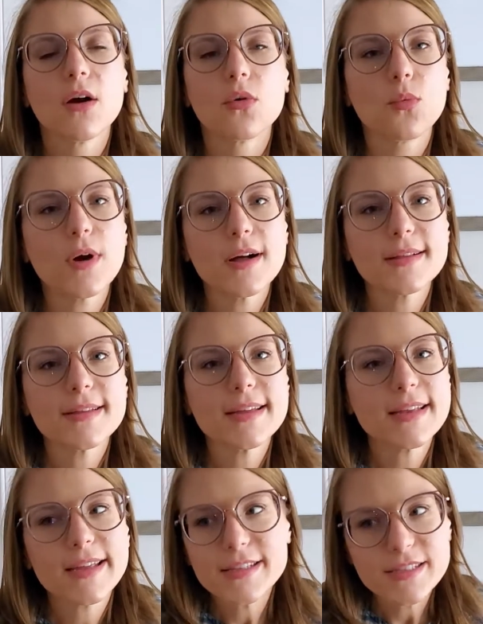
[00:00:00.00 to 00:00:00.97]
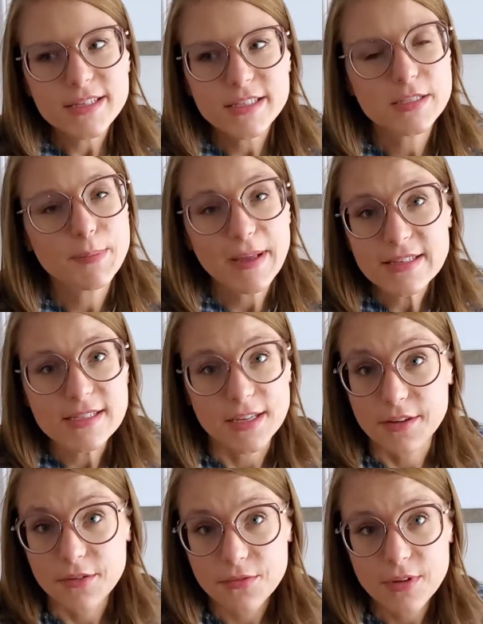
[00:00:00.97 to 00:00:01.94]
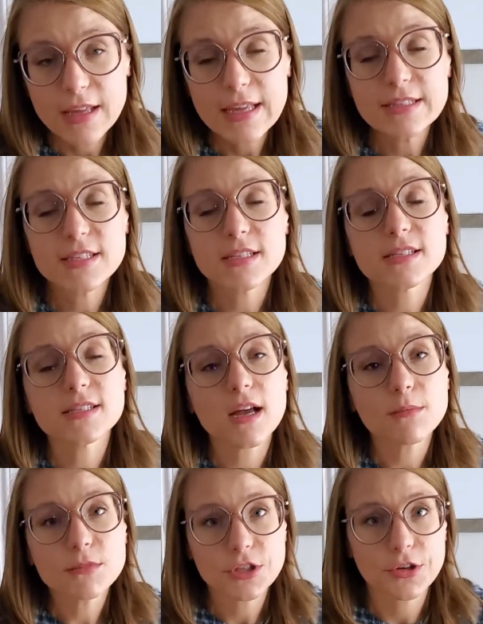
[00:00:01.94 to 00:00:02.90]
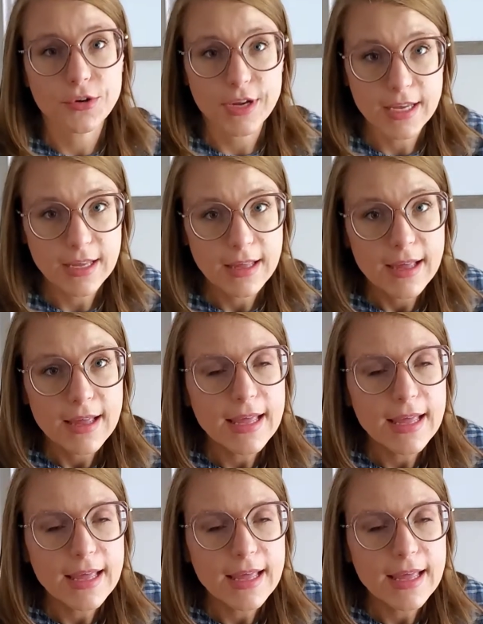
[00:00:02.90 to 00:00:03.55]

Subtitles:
While it is expensive to some degree,